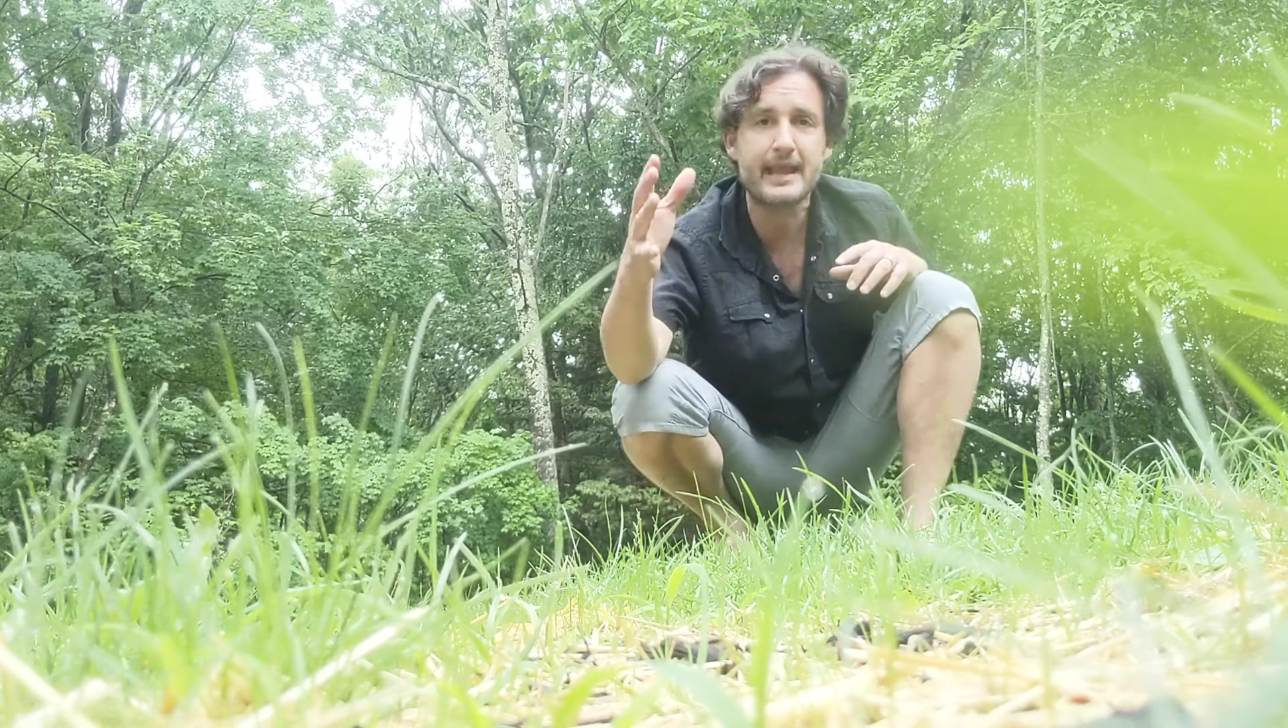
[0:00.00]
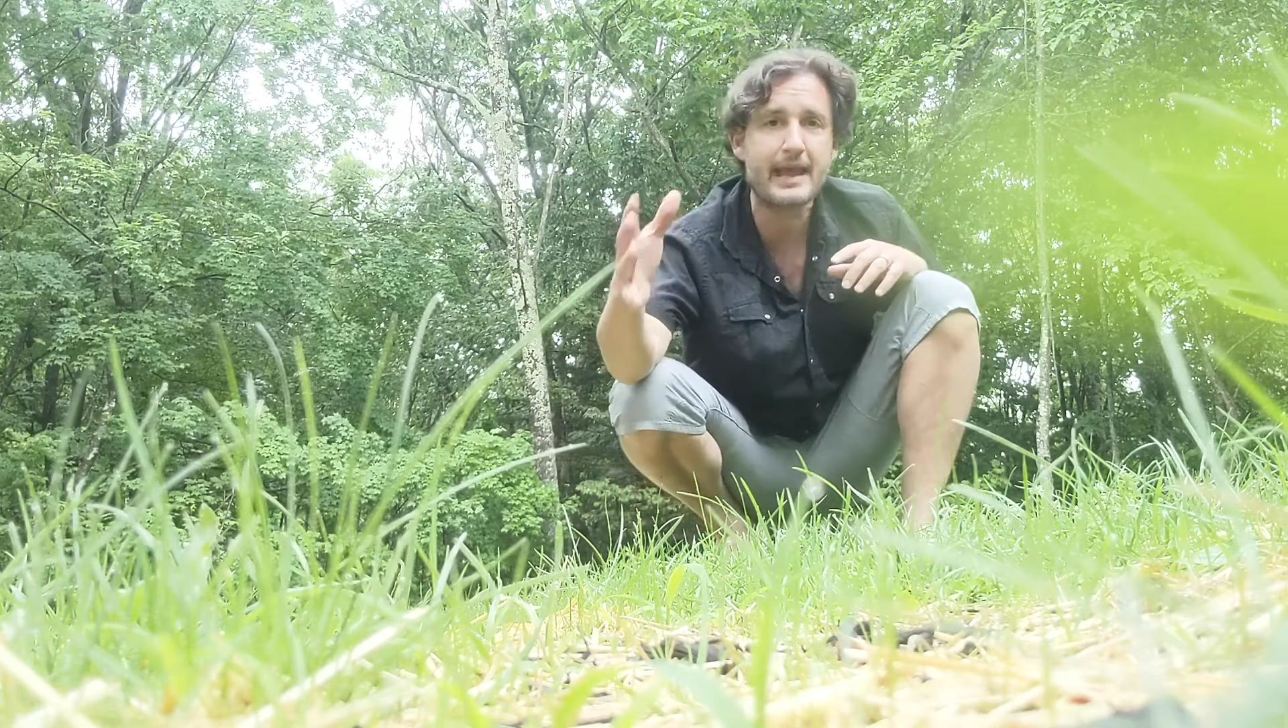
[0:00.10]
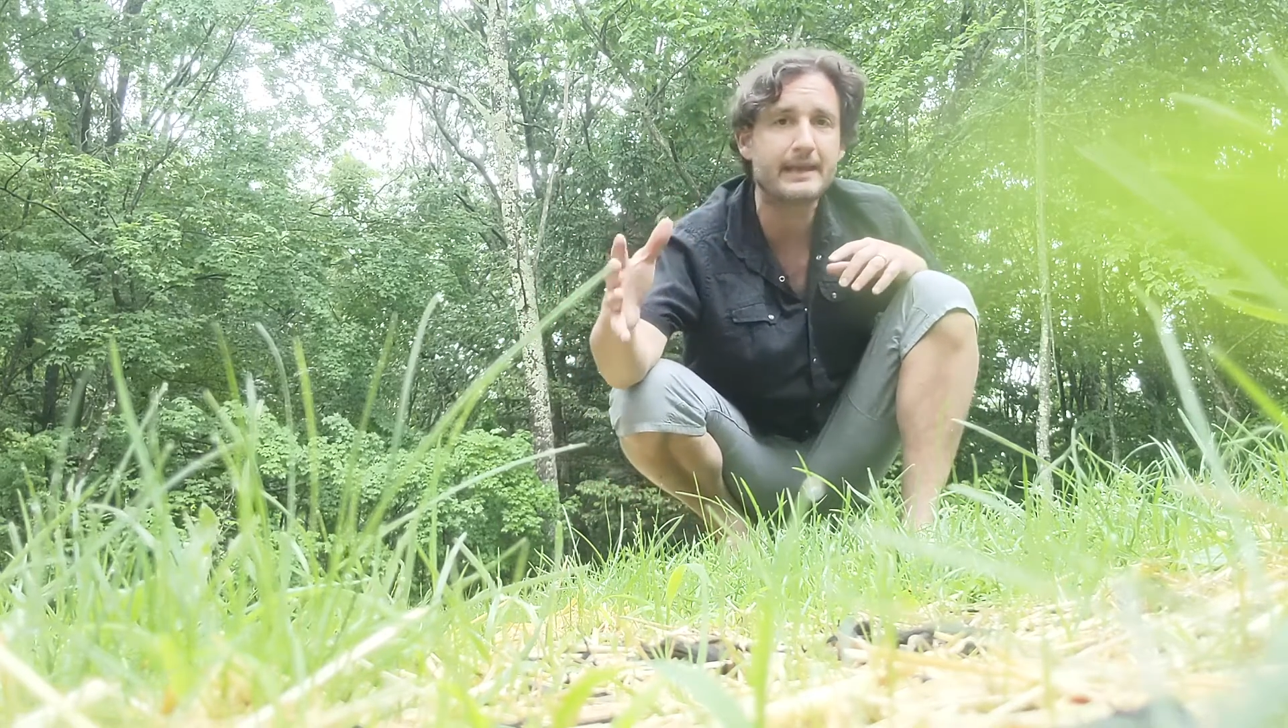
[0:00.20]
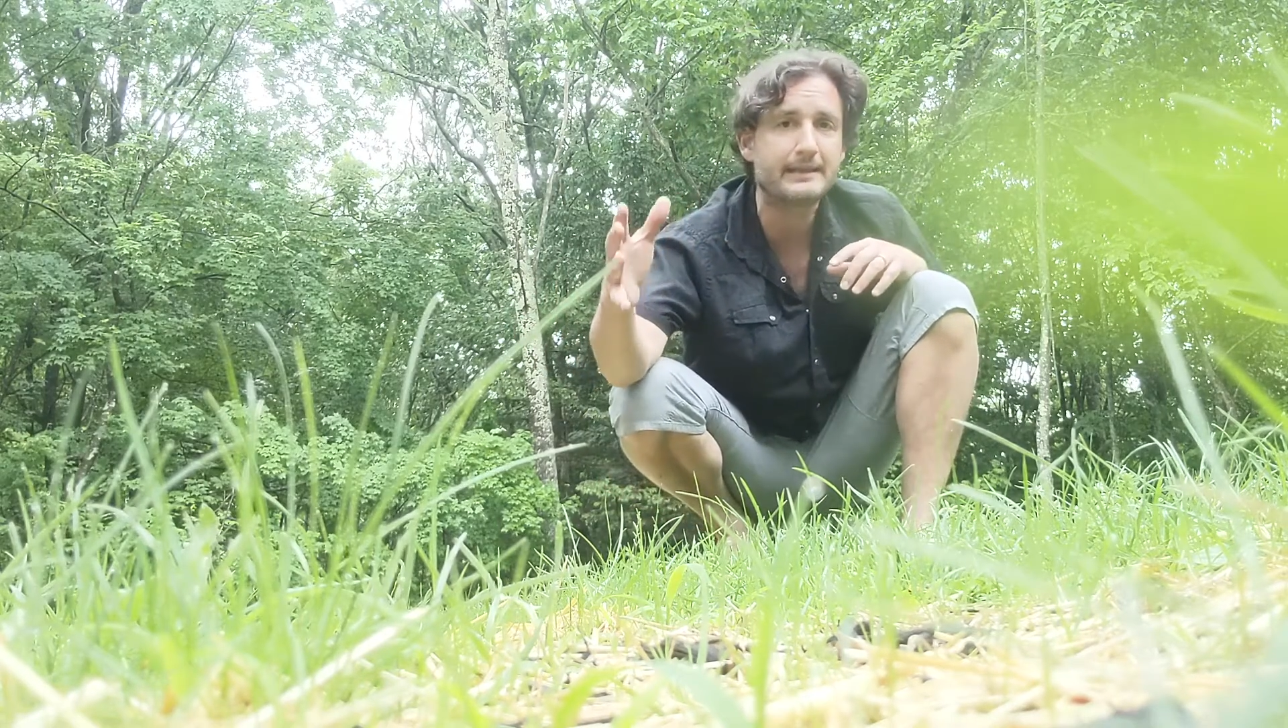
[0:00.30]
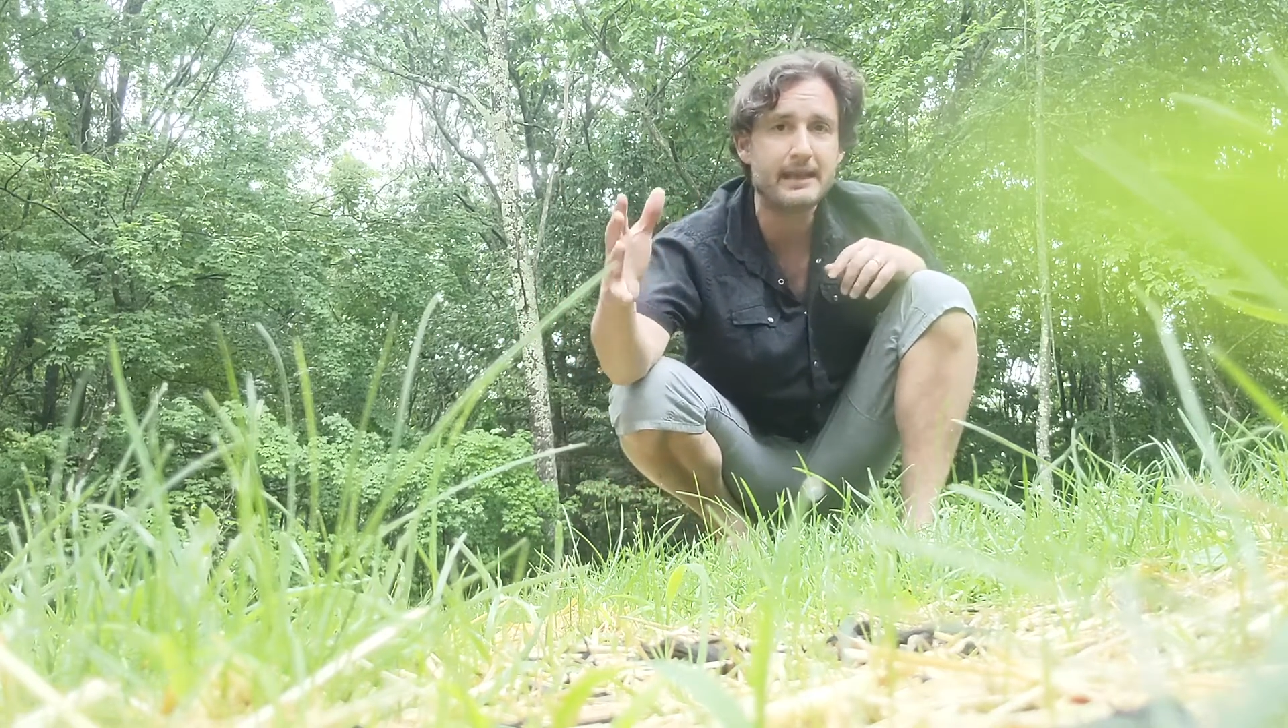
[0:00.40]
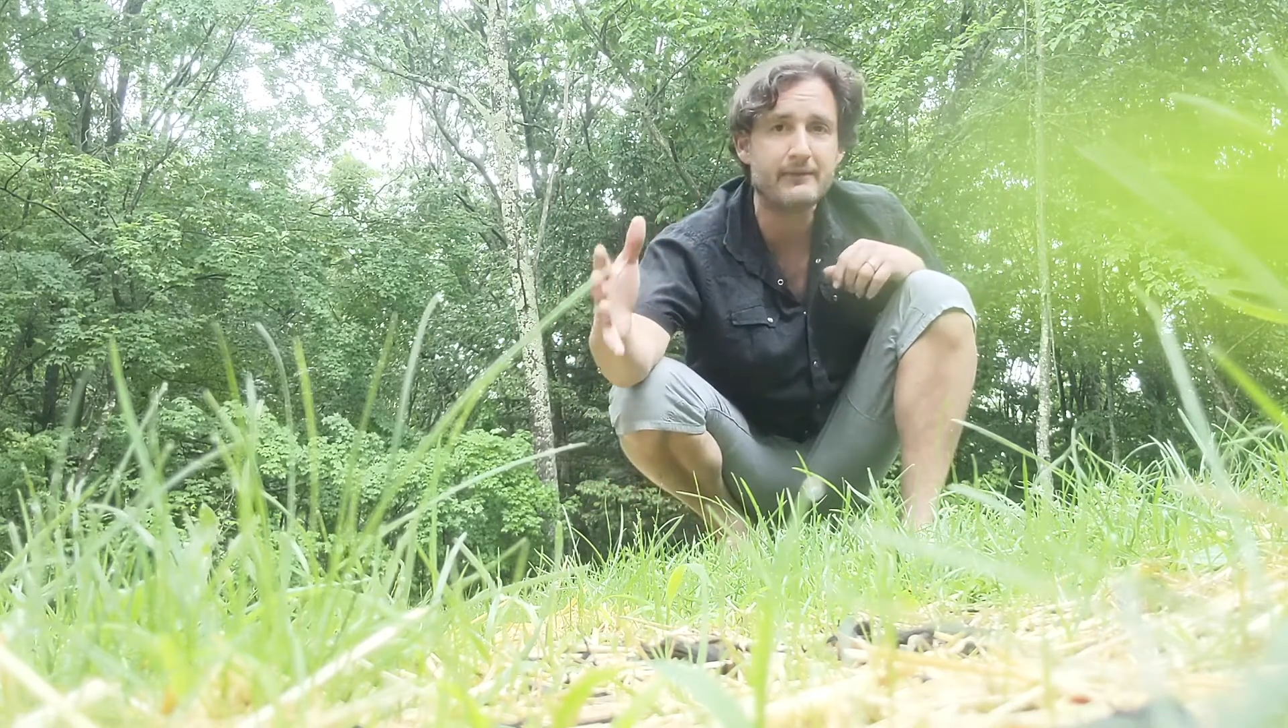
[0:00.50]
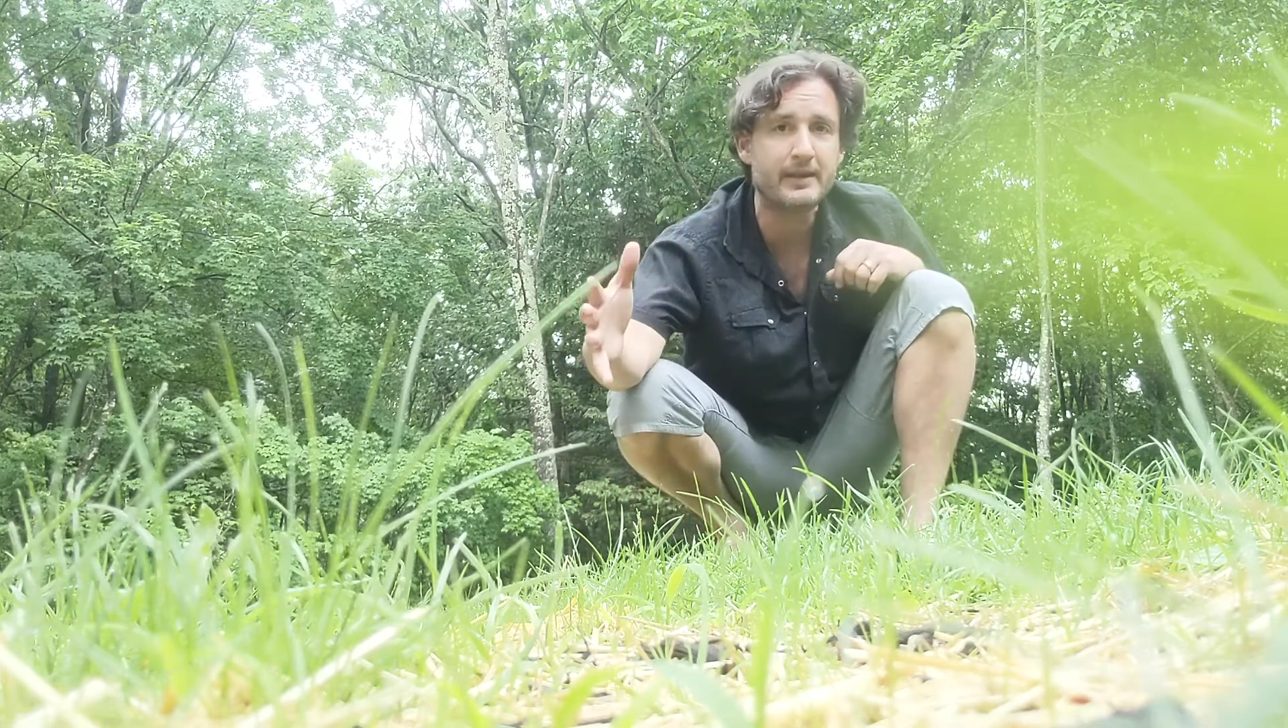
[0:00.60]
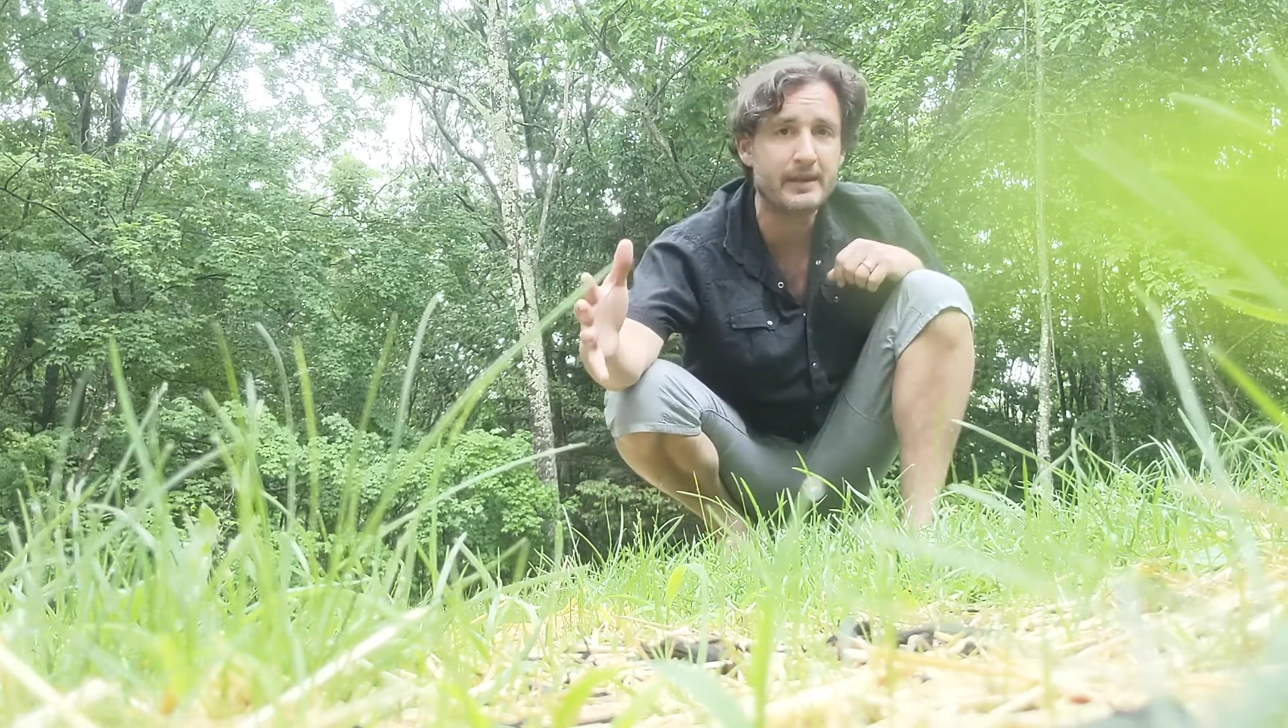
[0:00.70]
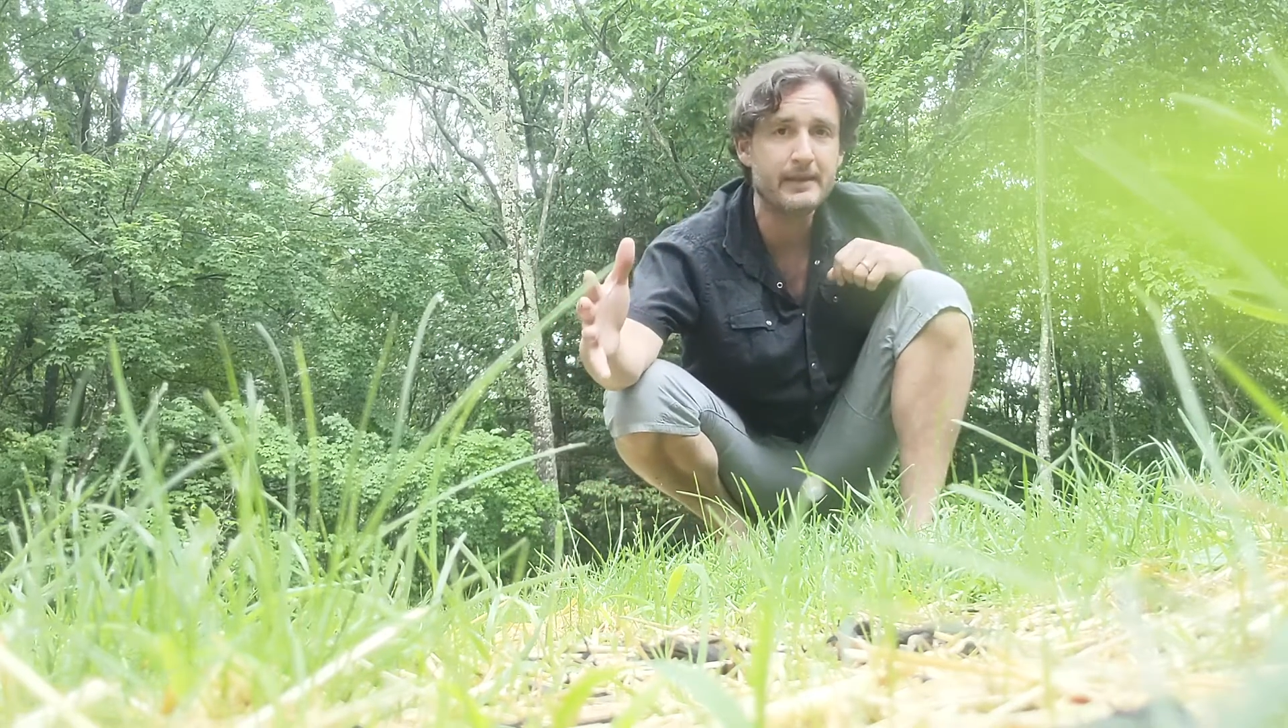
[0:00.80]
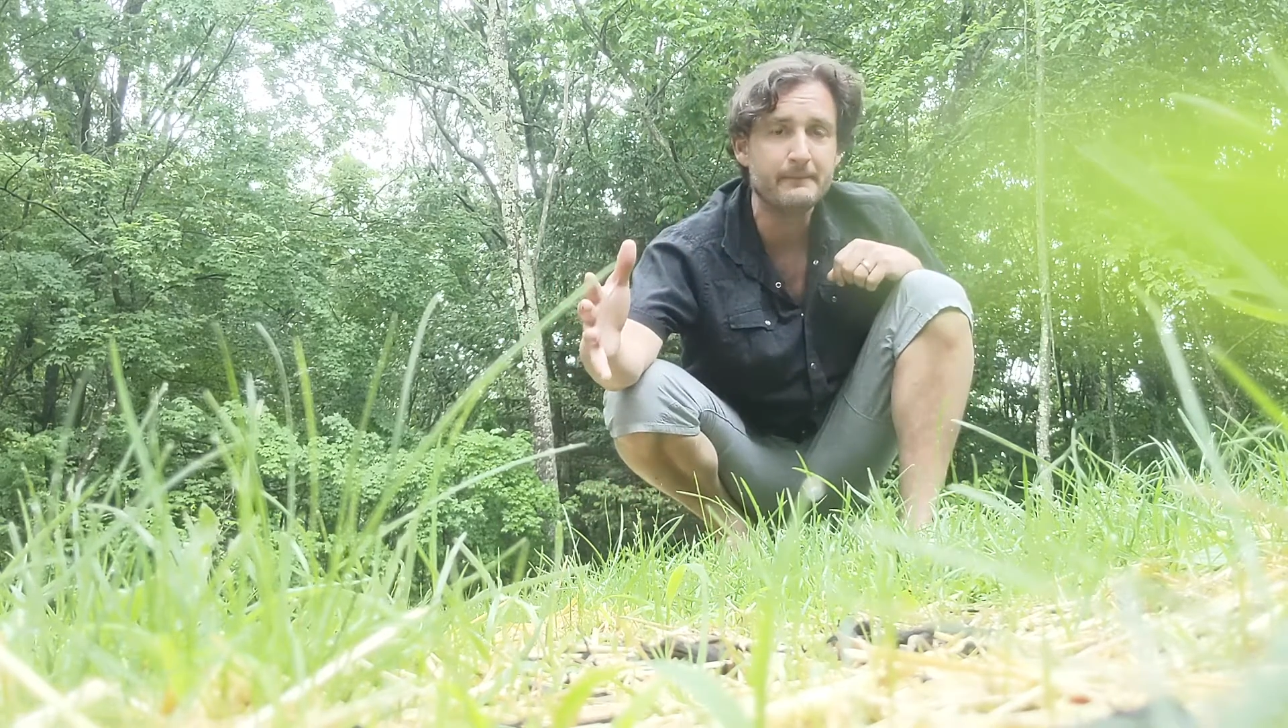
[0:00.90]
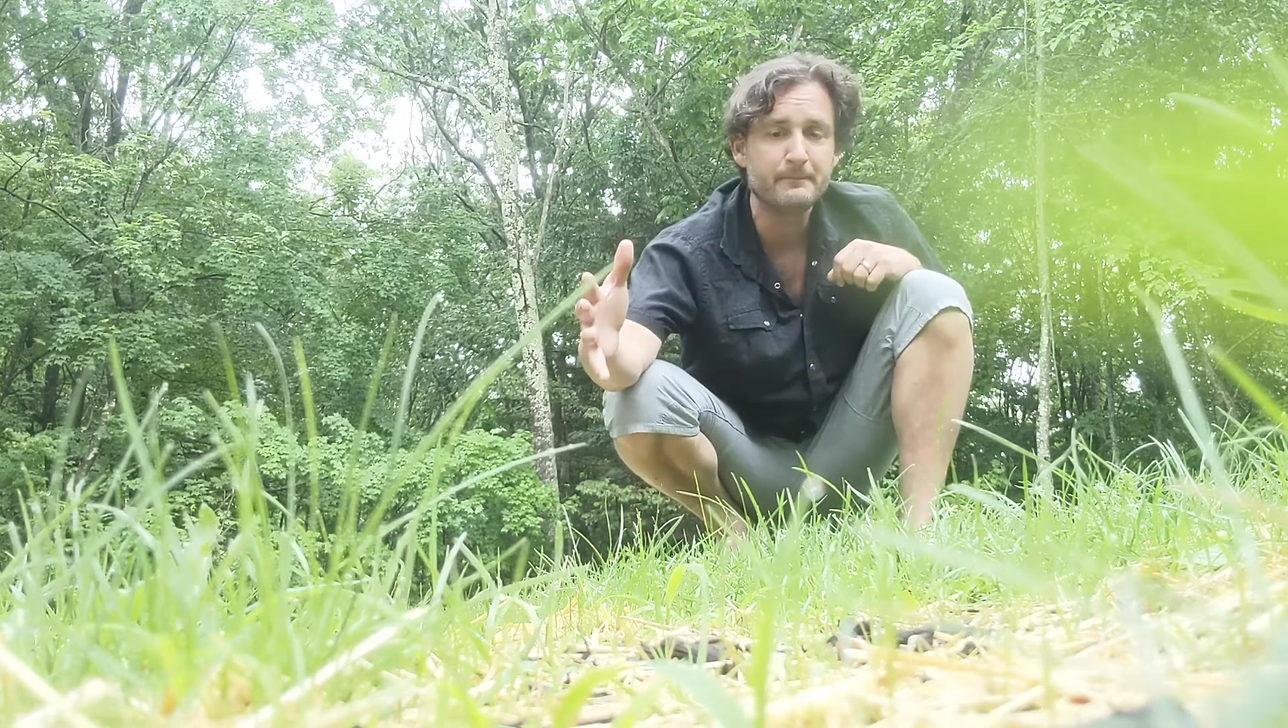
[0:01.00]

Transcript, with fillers: negativity